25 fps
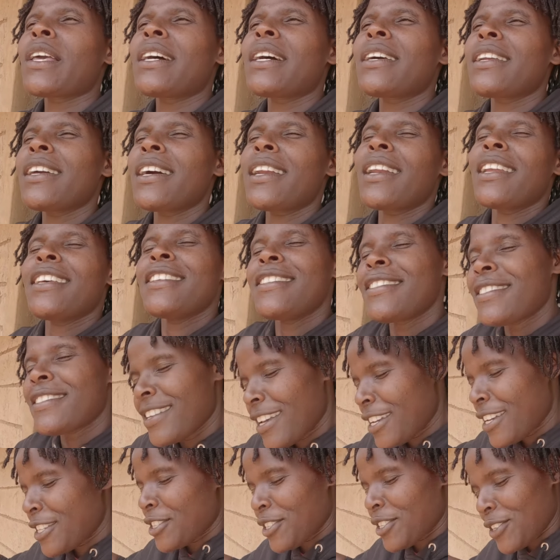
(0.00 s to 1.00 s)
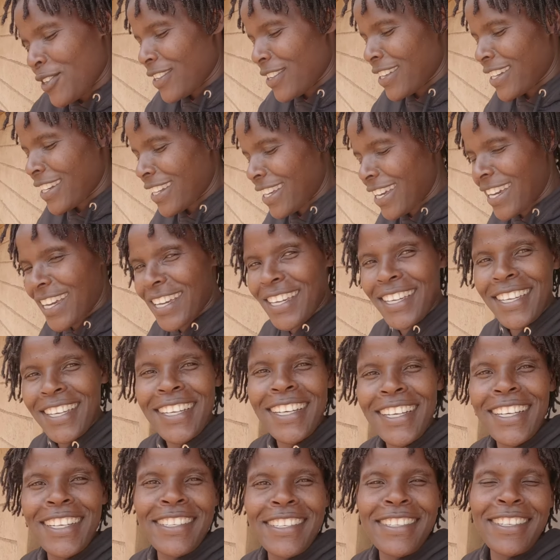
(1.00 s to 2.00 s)
realization. Hey,
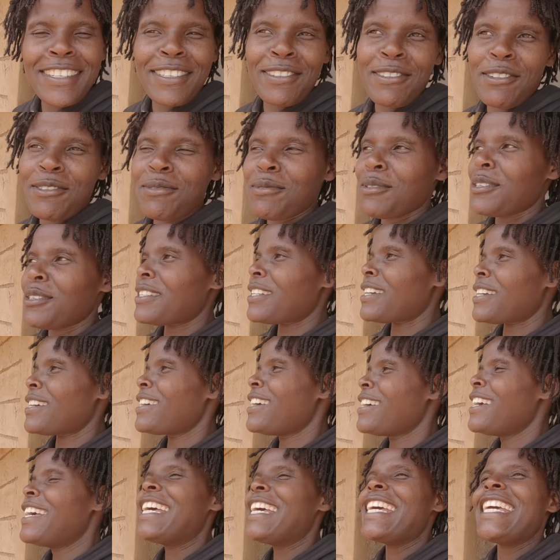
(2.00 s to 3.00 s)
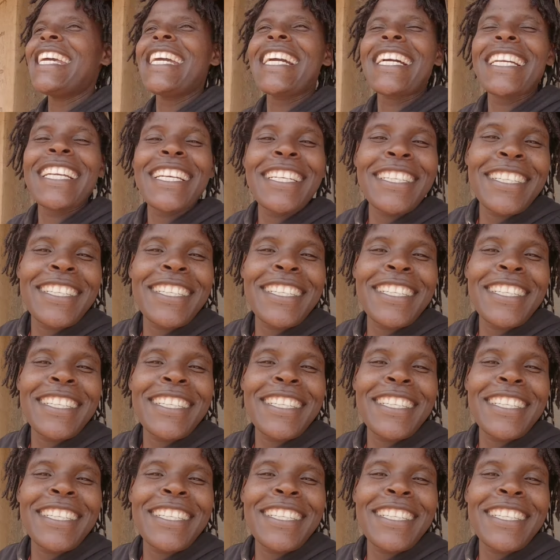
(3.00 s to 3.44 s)
English is not water. Like,